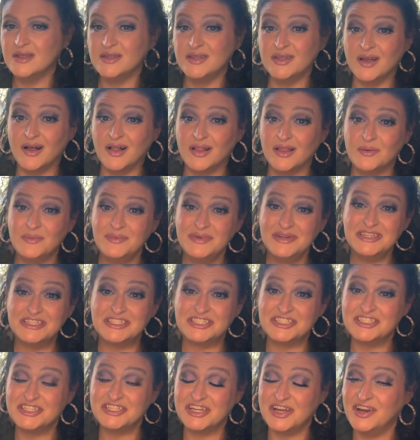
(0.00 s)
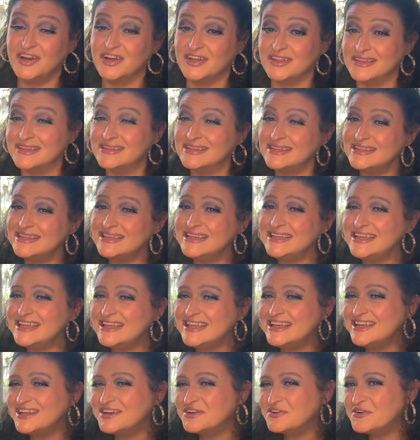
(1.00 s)
Y'all, I'm going to share a
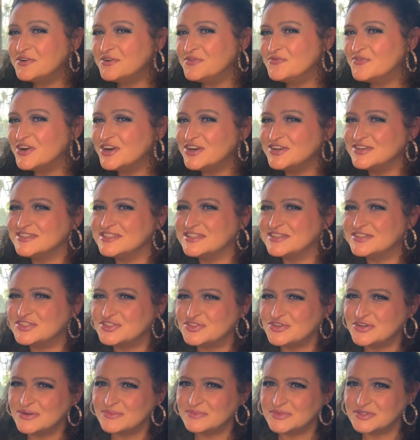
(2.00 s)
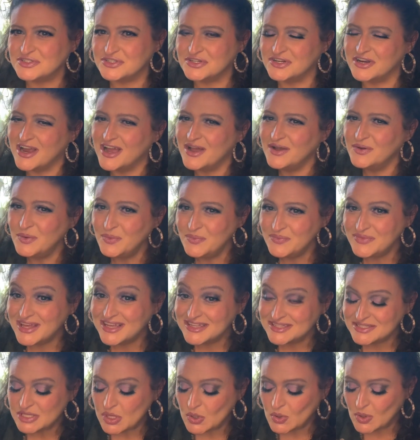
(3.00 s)
little the scripture. I hope
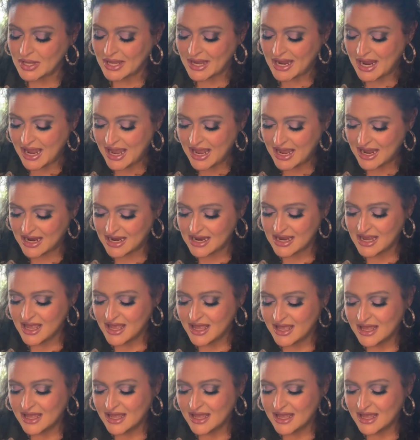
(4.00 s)
that's okay.